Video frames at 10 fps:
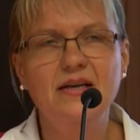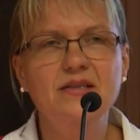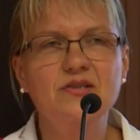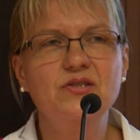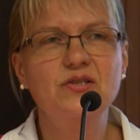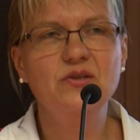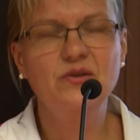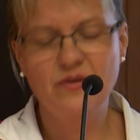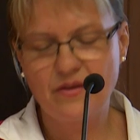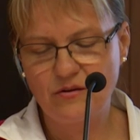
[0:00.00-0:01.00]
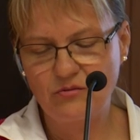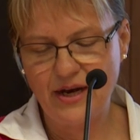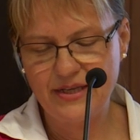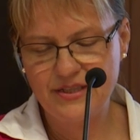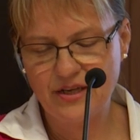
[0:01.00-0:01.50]
into the
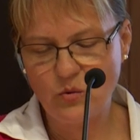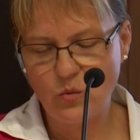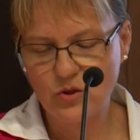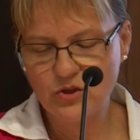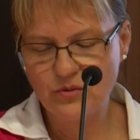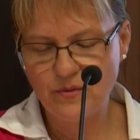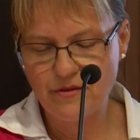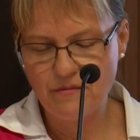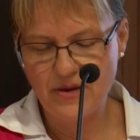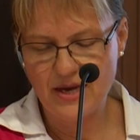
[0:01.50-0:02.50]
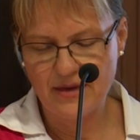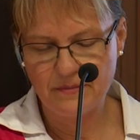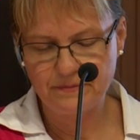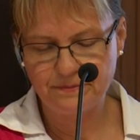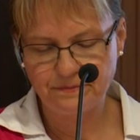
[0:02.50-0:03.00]
writing Watch With Me.